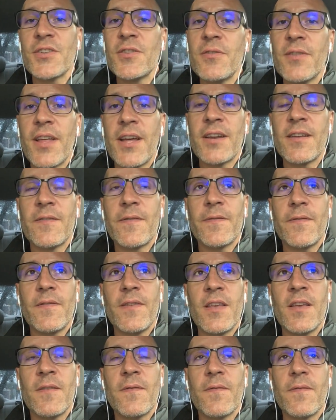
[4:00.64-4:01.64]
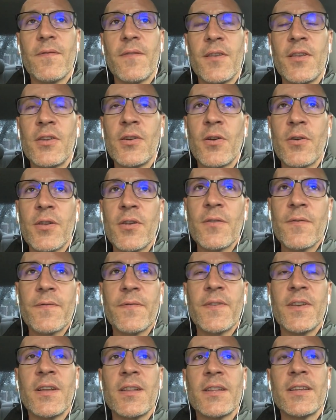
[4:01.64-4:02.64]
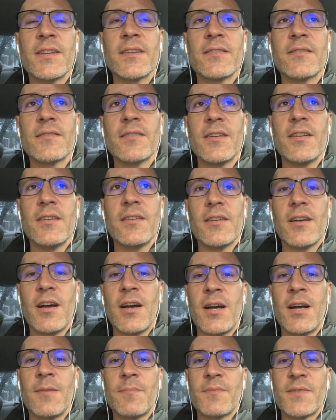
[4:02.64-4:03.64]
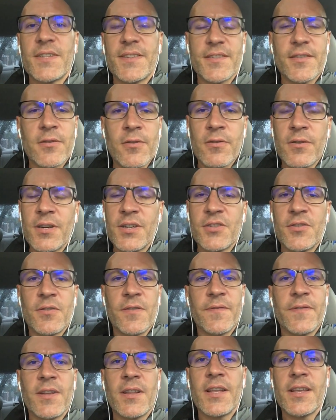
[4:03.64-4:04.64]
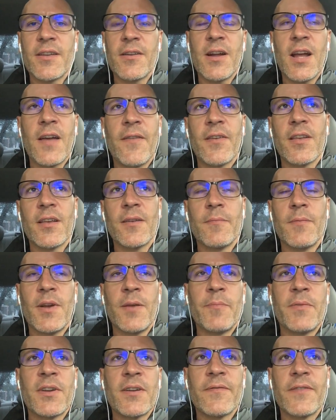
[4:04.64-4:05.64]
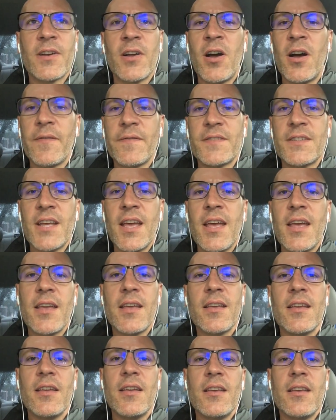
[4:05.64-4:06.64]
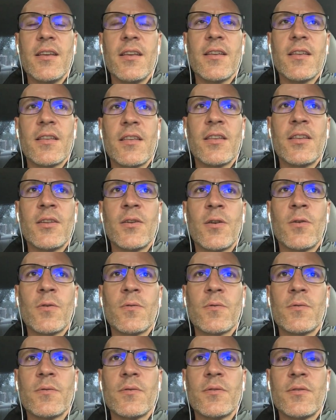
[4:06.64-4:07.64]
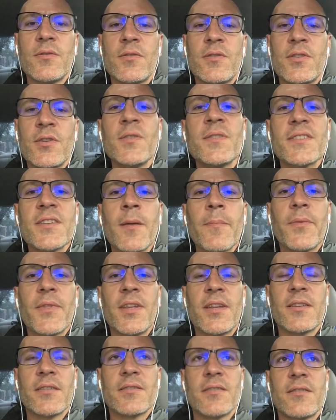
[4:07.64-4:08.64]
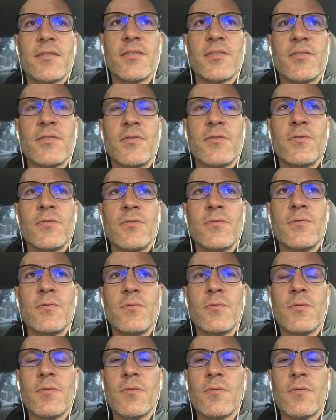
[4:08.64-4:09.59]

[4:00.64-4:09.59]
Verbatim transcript: you that if you know, you're feeling discouraged, or you feel like you're having a bit of an off day, you know, do something to